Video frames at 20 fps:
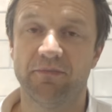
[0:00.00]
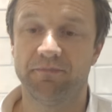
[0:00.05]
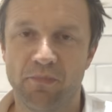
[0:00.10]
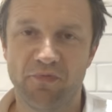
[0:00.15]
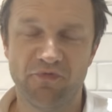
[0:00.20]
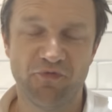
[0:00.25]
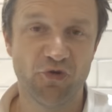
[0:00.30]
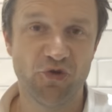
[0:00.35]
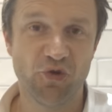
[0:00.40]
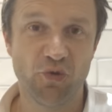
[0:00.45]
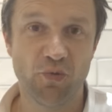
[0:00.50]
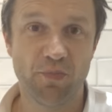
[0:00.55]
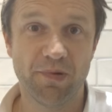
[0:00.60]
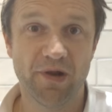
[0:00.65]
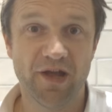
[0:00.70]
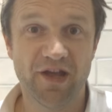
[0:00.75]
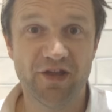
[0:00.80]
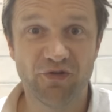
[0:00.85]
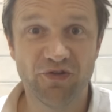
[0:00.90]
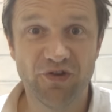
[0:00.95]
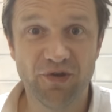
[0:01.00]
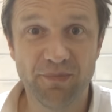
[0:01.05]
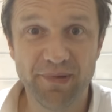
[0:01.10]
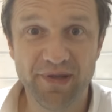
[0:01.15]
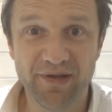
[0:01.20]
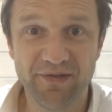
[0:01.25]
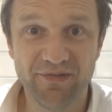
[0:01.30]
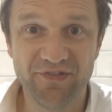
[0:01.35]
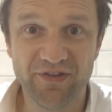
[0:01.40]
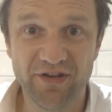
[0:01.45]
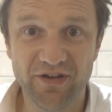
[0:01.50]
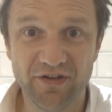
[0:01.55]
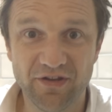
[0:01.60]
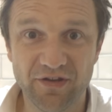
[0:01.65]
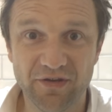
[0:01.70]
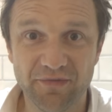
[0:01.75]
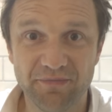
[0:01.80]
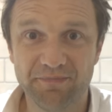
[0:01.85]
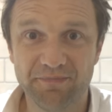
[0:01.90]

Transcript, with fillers: before you apply your new beard silicone.